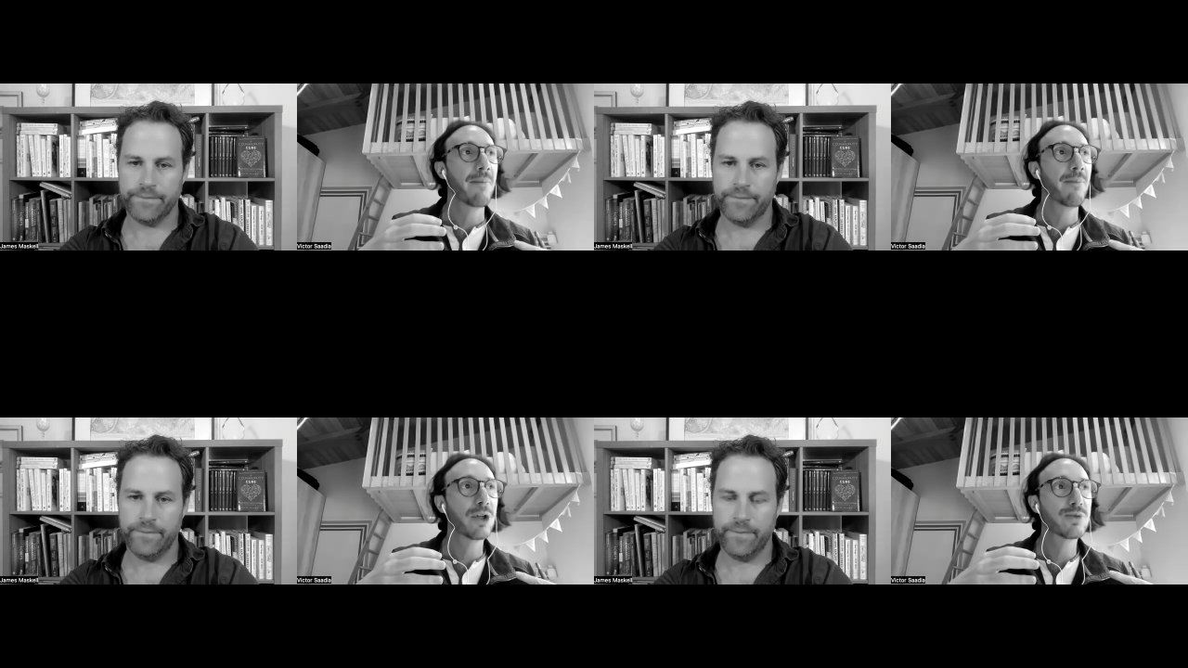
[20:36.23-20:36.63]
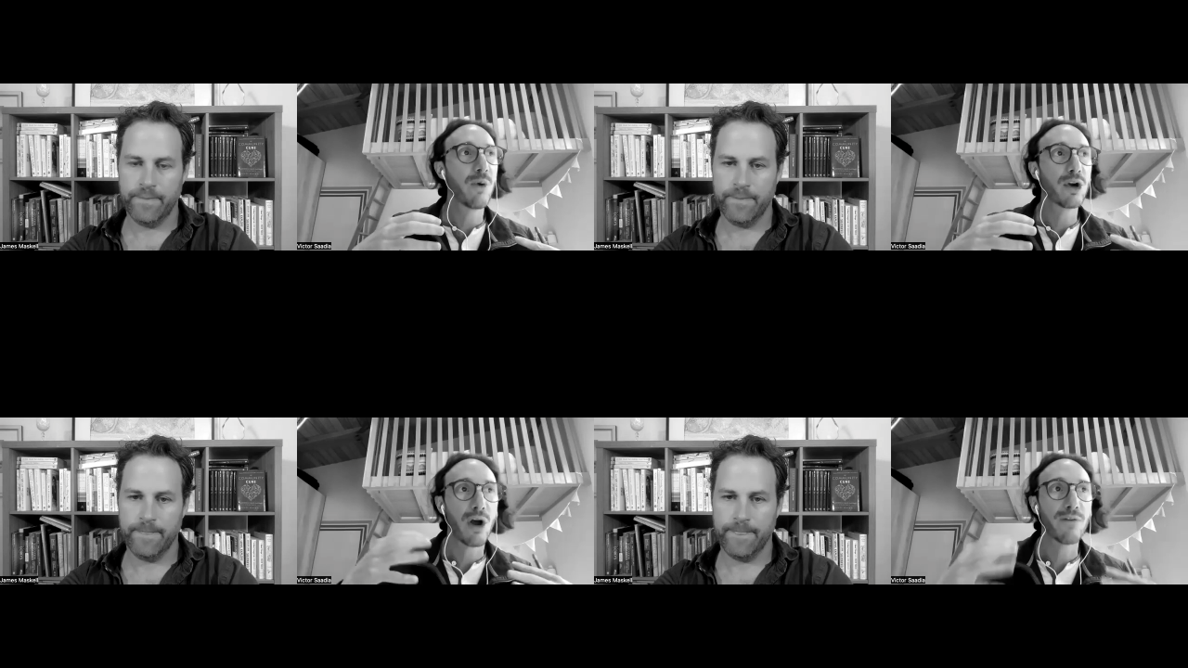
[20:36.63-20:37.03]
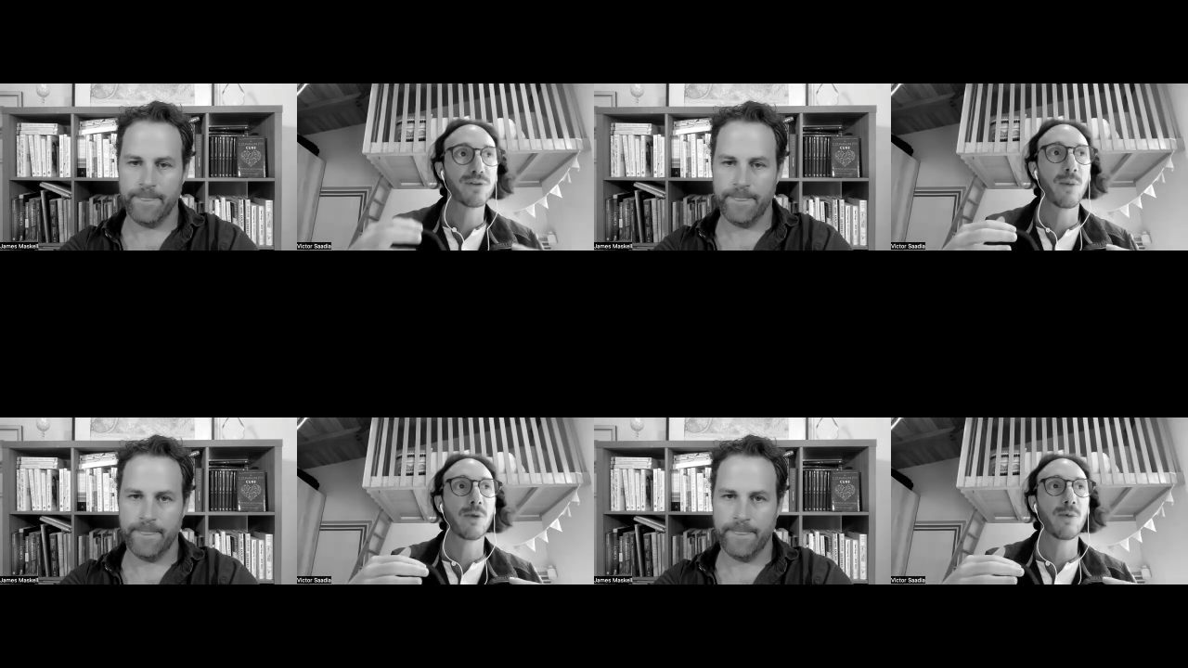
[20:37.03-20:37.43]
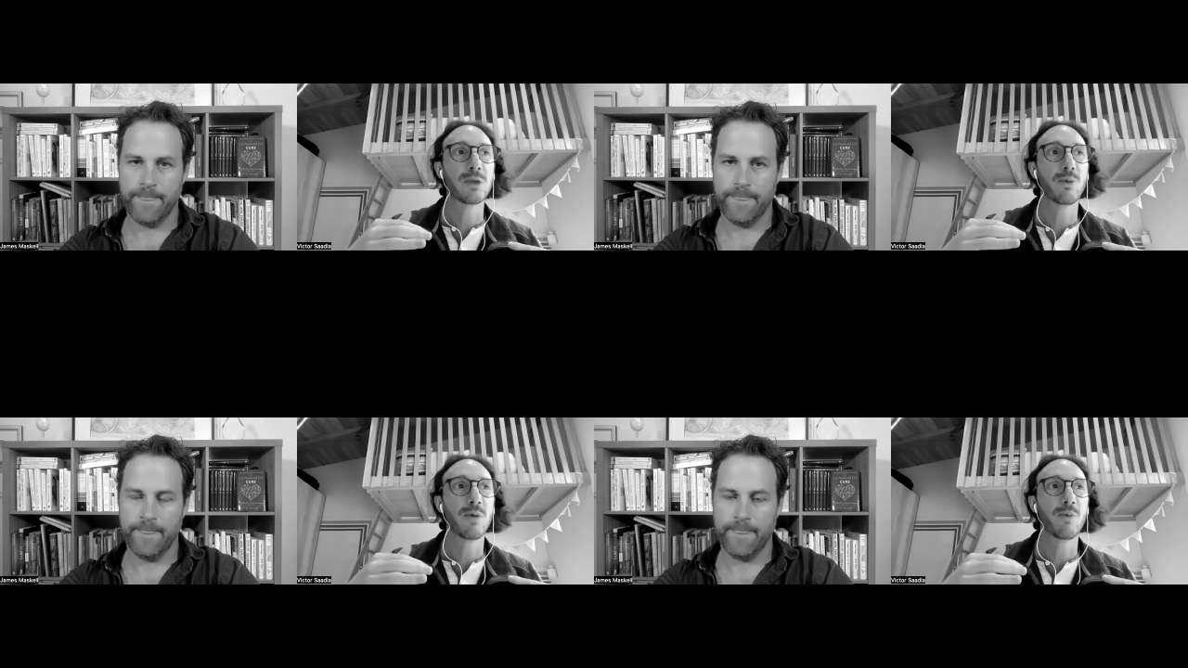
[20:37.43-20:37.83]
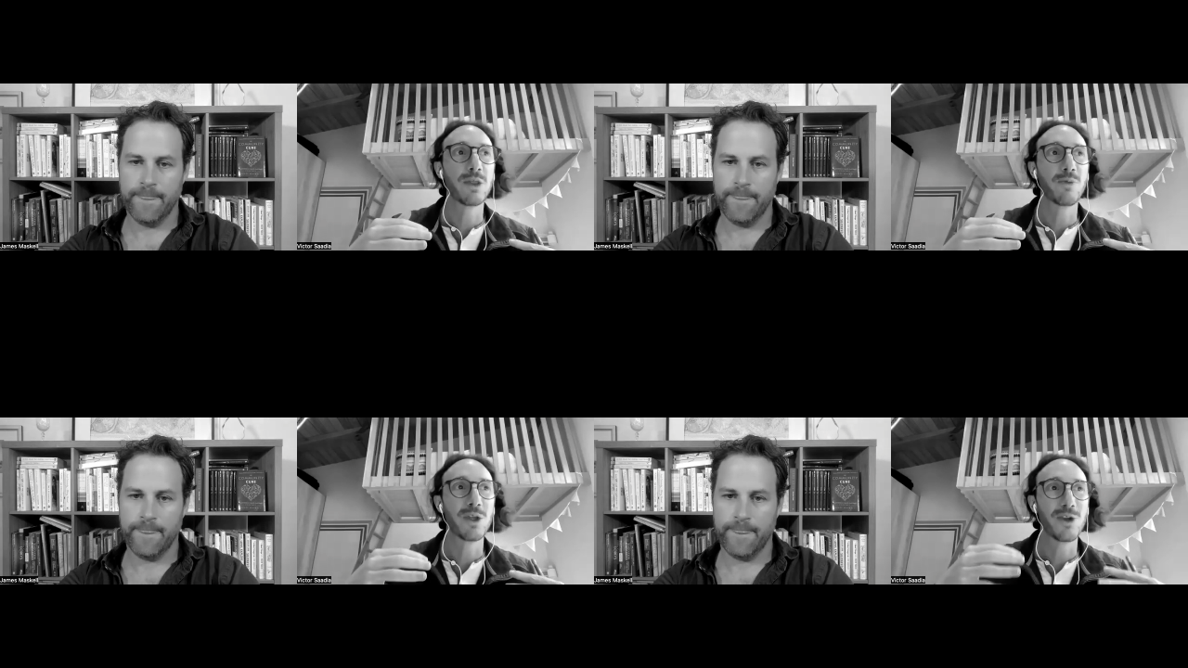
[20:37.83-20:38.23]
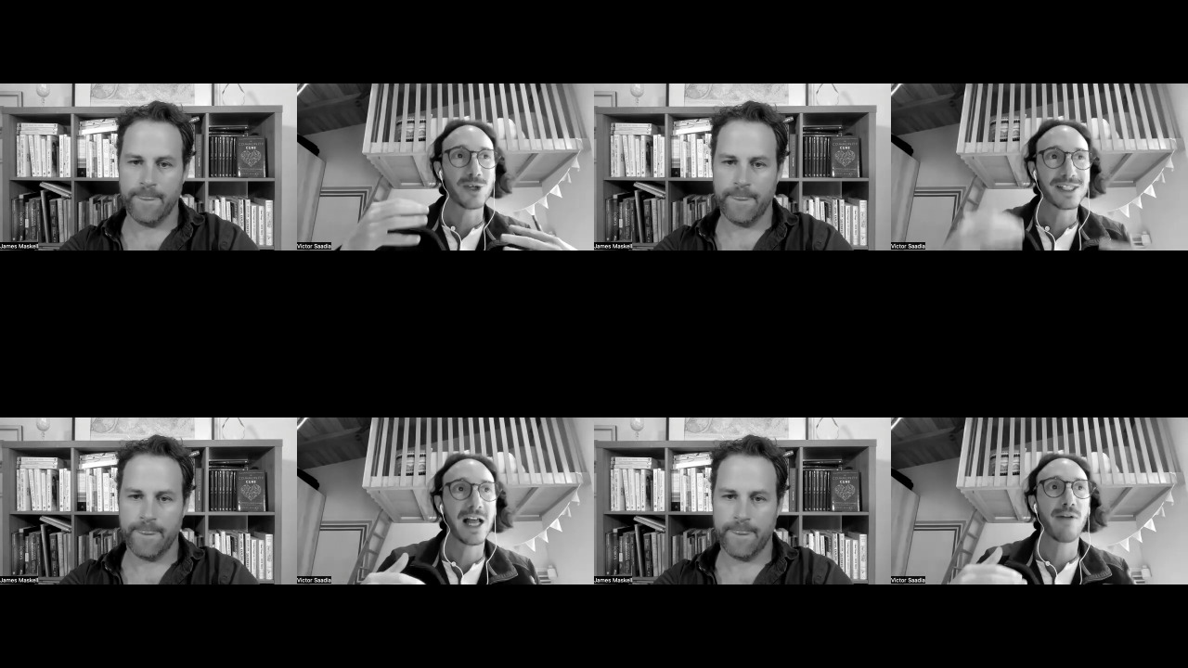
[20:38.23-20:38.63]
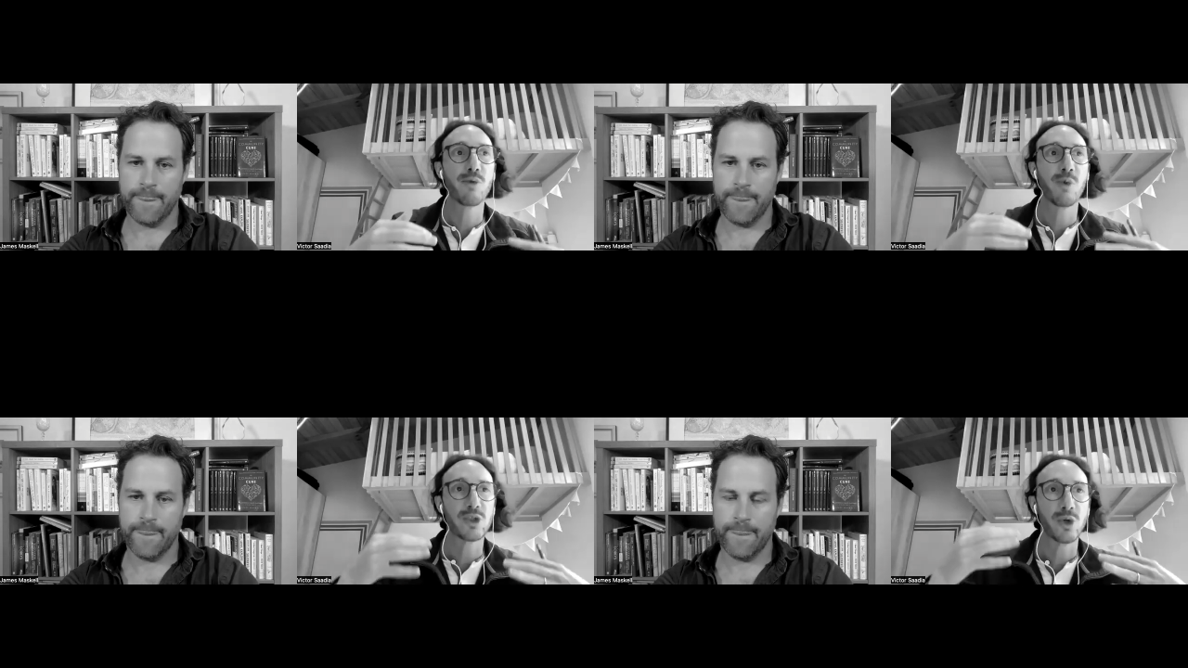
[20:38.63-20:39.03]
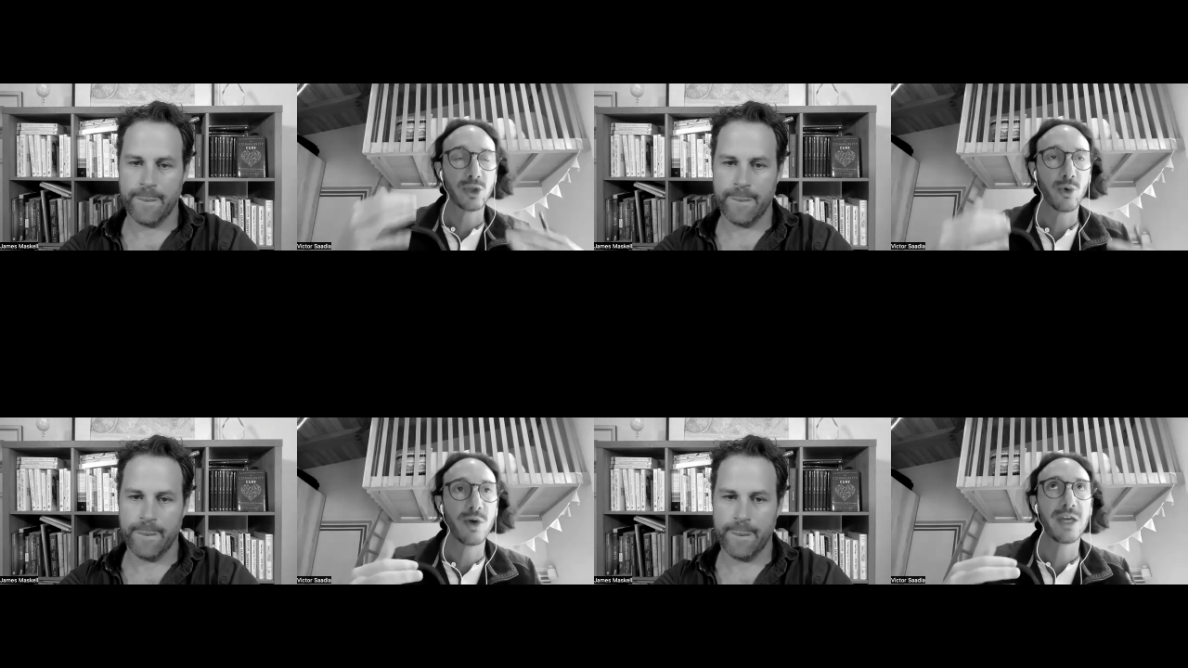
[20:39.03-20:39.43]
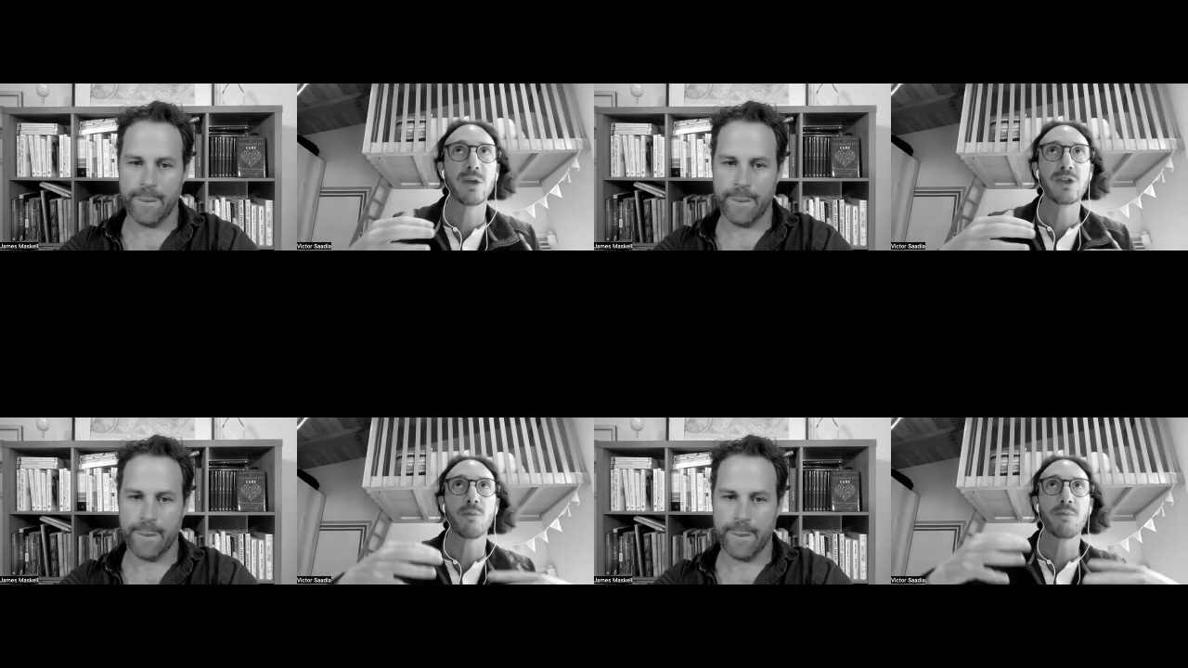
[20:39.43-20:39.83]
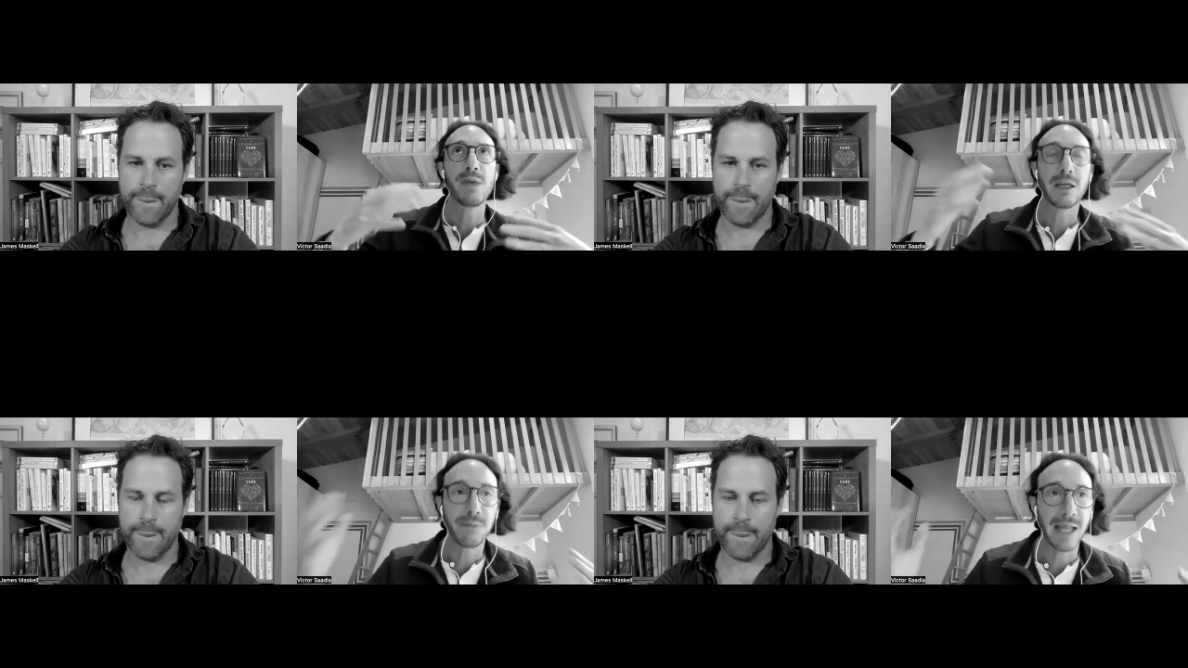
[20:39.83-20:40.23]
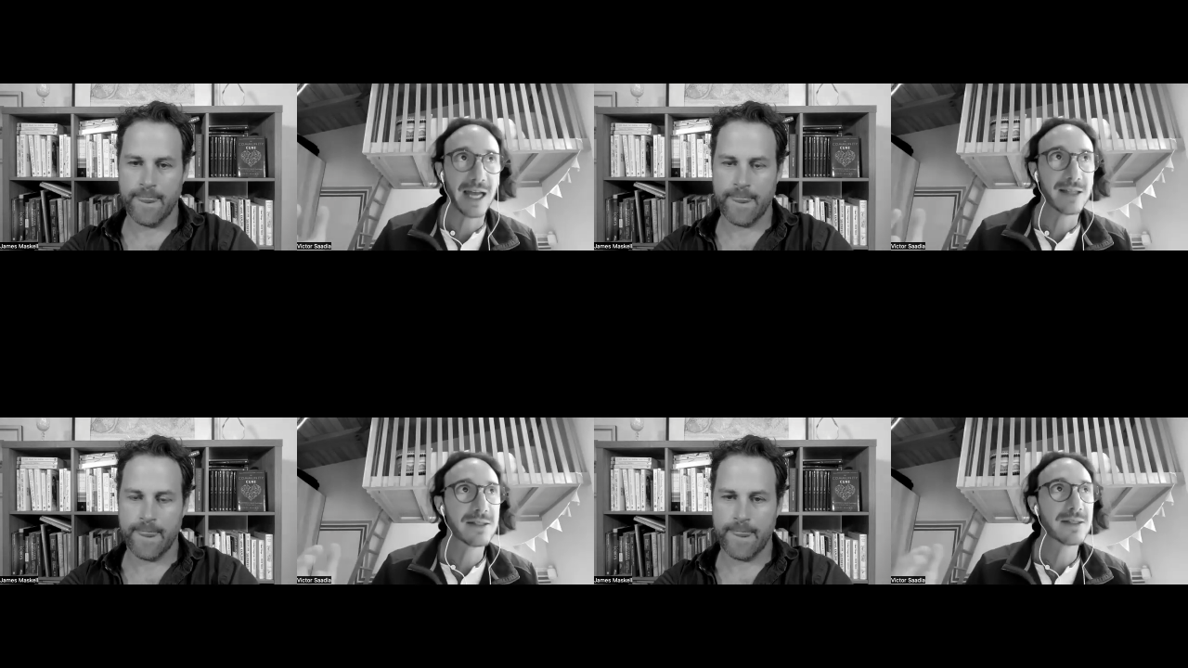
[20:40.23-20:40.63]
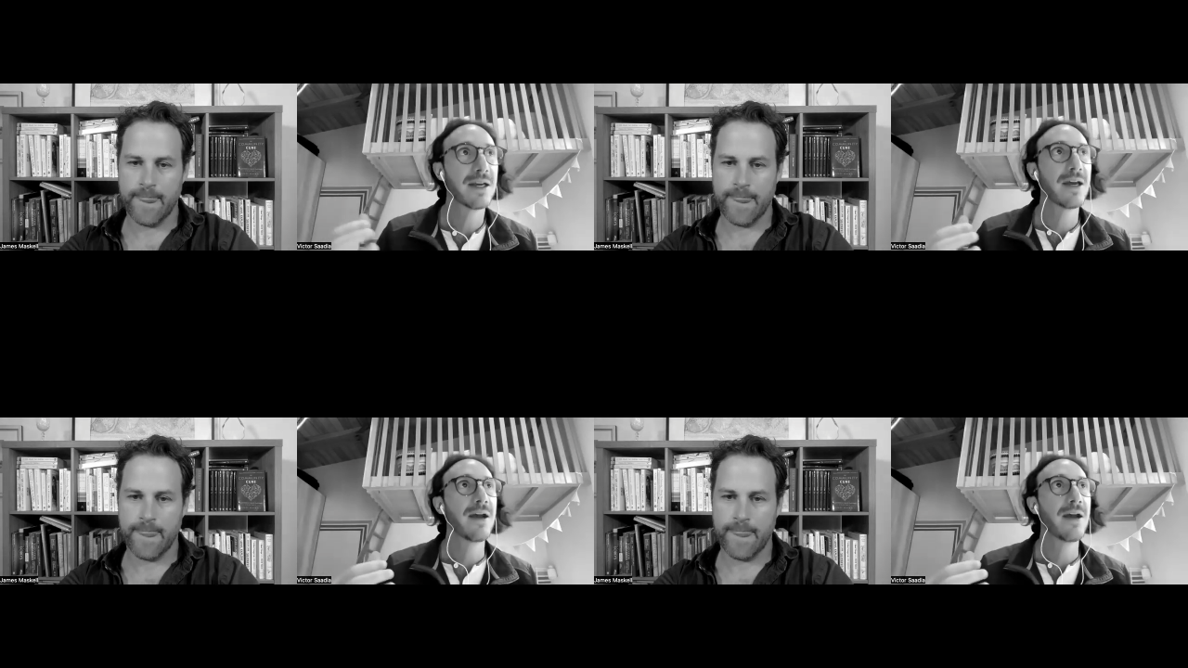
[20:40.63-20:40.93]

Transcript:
Speaker 1: much more comfortable with what with with yourself, with what you're doing, with your big plans